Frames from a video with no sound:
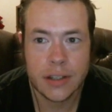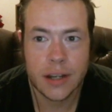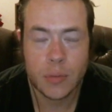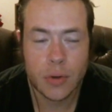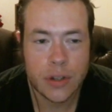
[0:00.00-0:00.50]

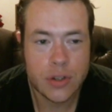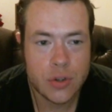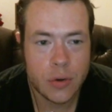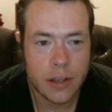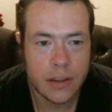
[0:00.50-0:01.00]
I'm really
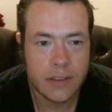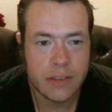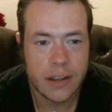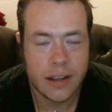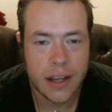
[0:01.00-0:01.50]
enjoying this.
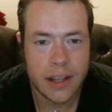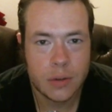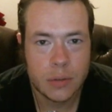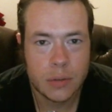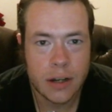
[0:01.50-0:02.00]
I hate
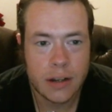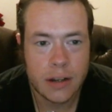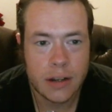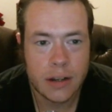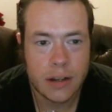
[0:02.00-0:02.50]
to admit
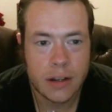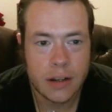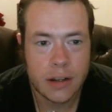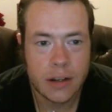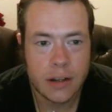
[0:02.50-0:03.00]
it, it kind
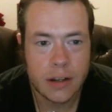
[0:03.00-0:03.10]
of feeds